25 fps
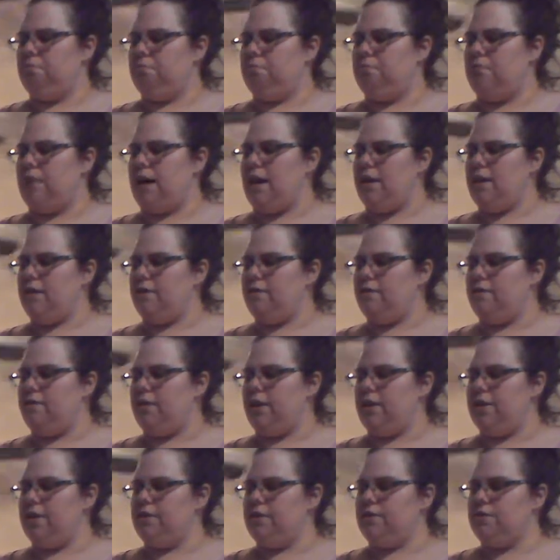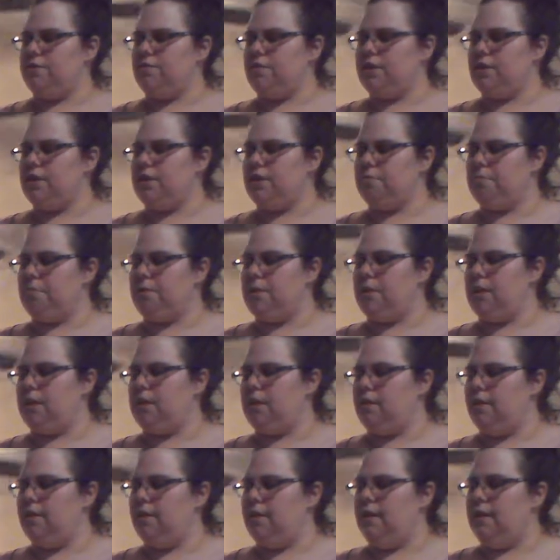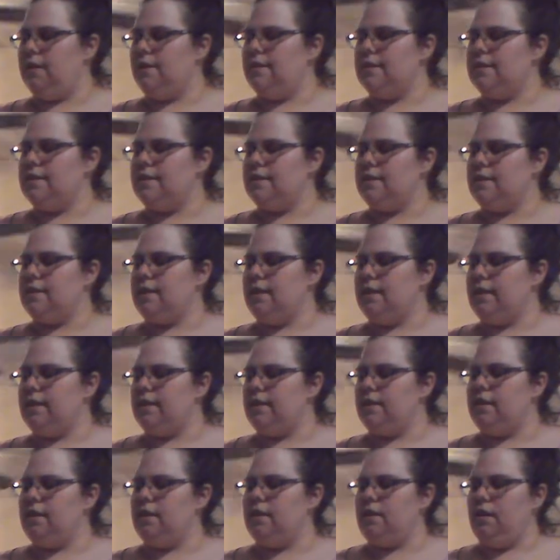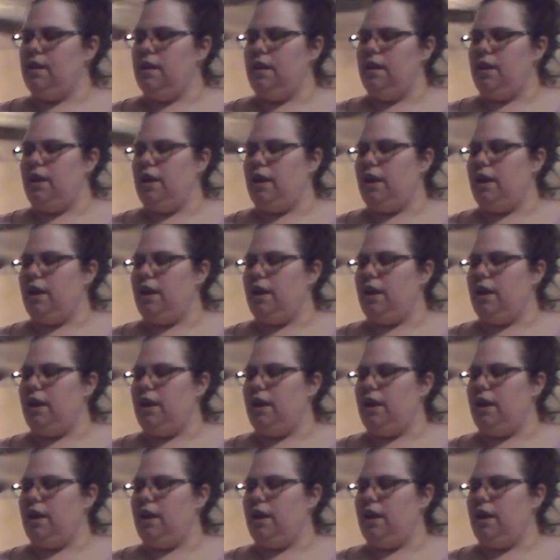modify this recipe slightly